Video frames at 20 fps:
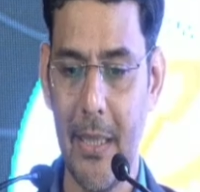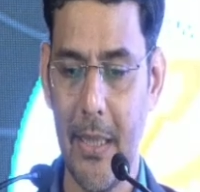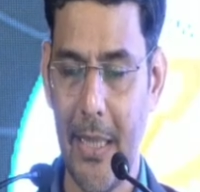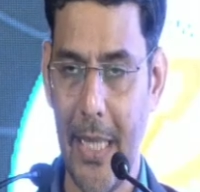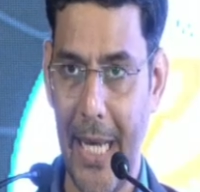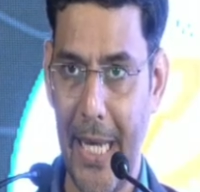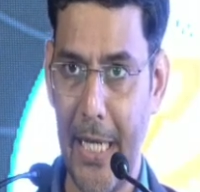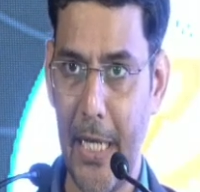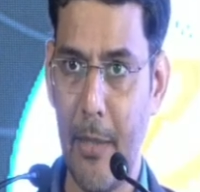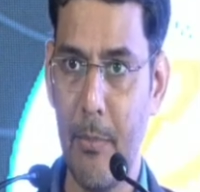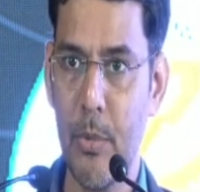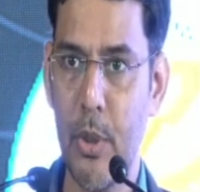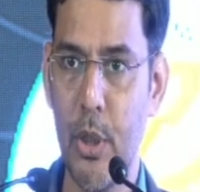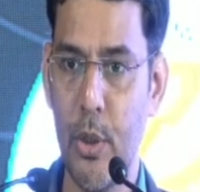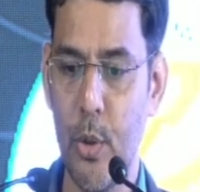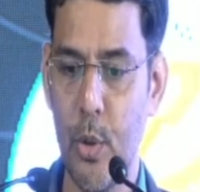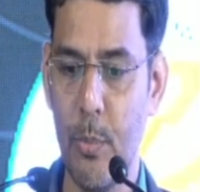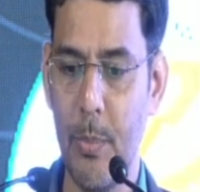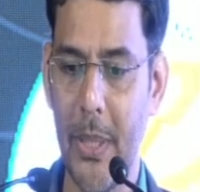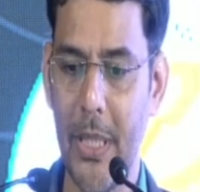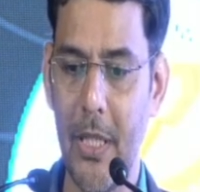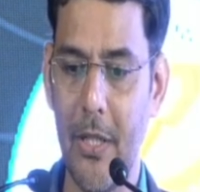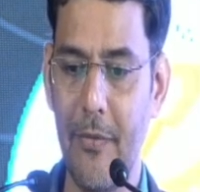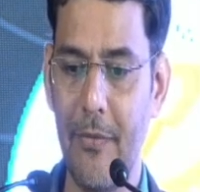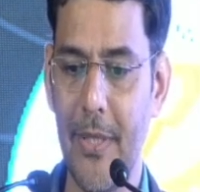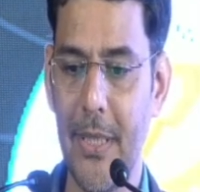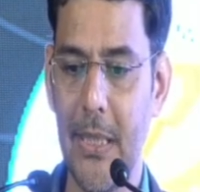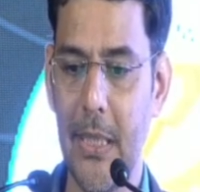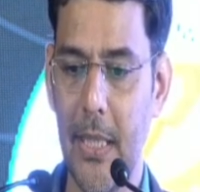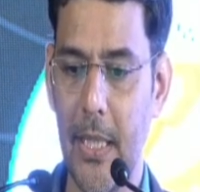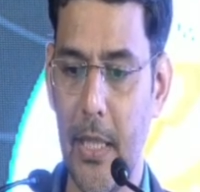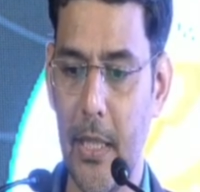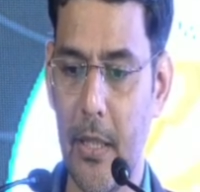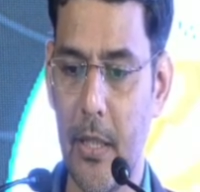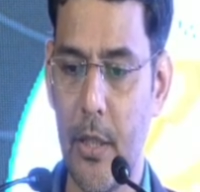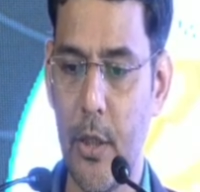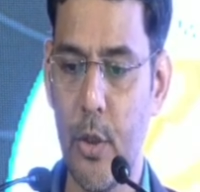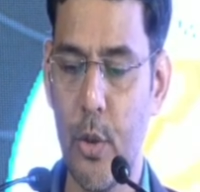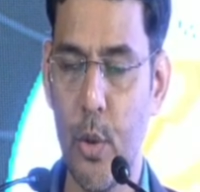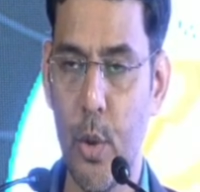10 mg to begin with,
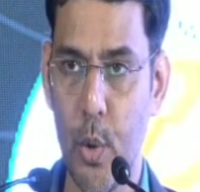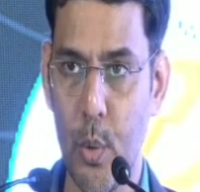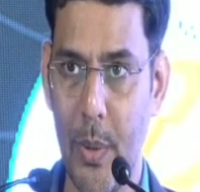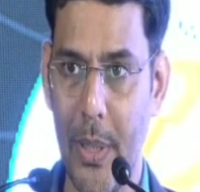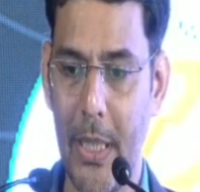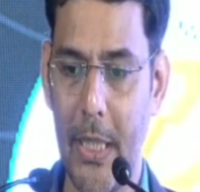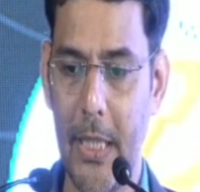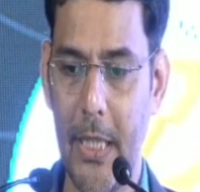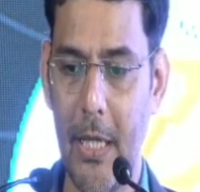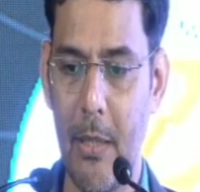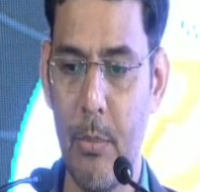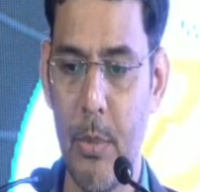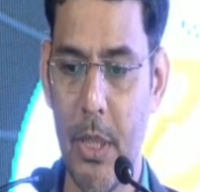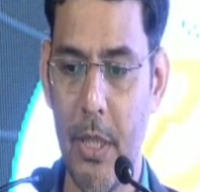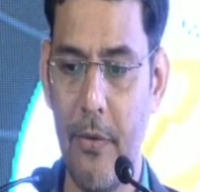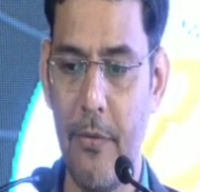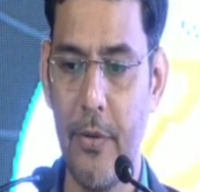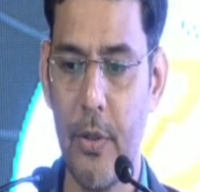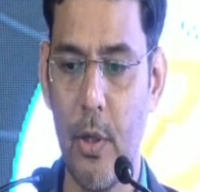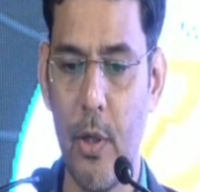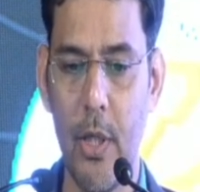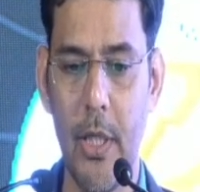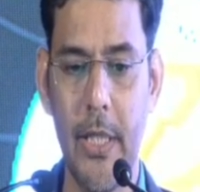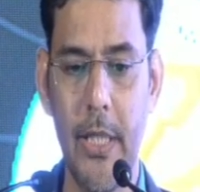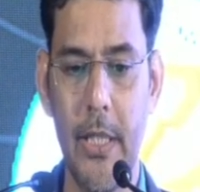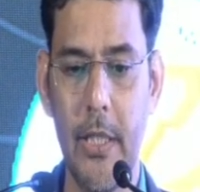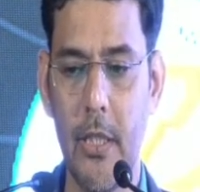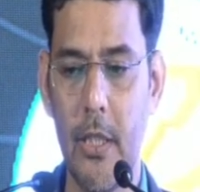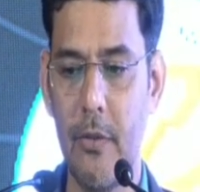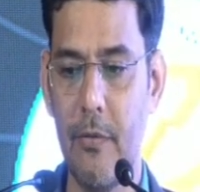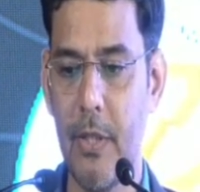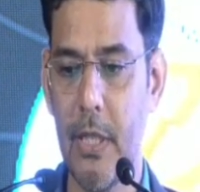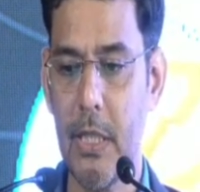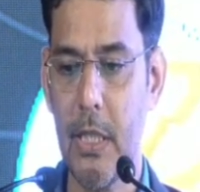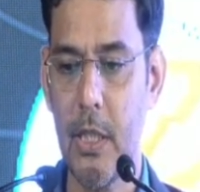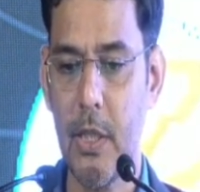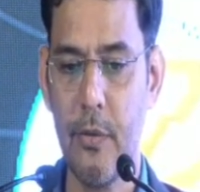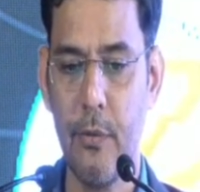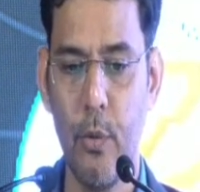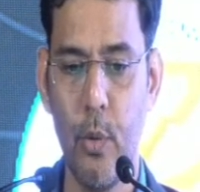increased to 20 mg if tolerated
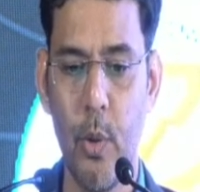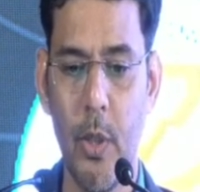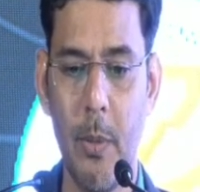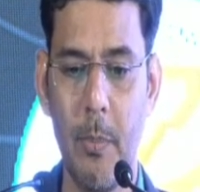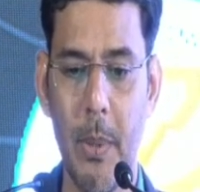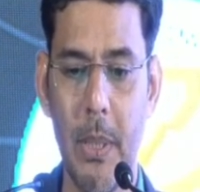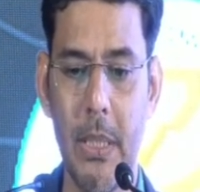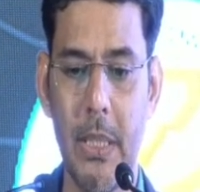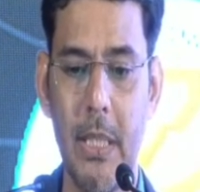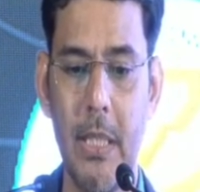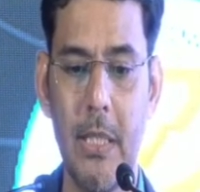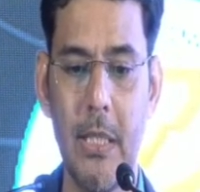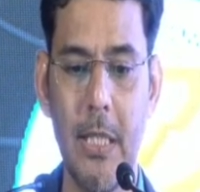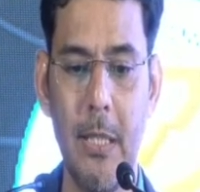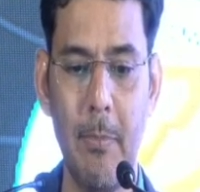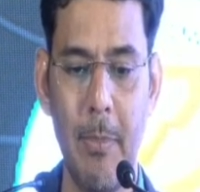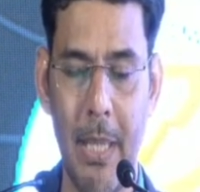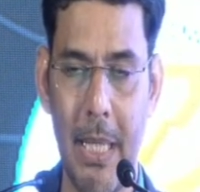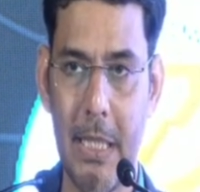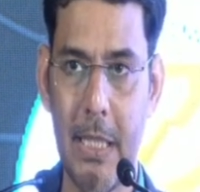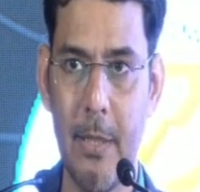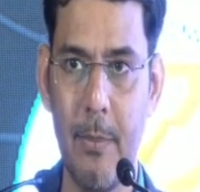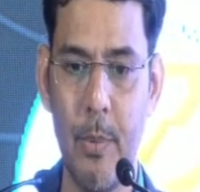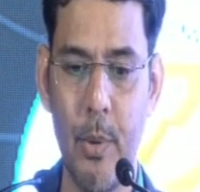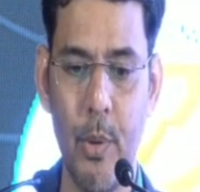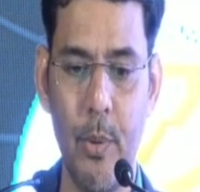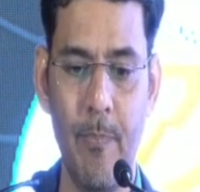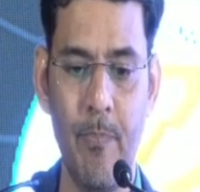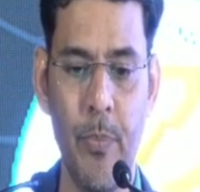versus 40 patients in placebo,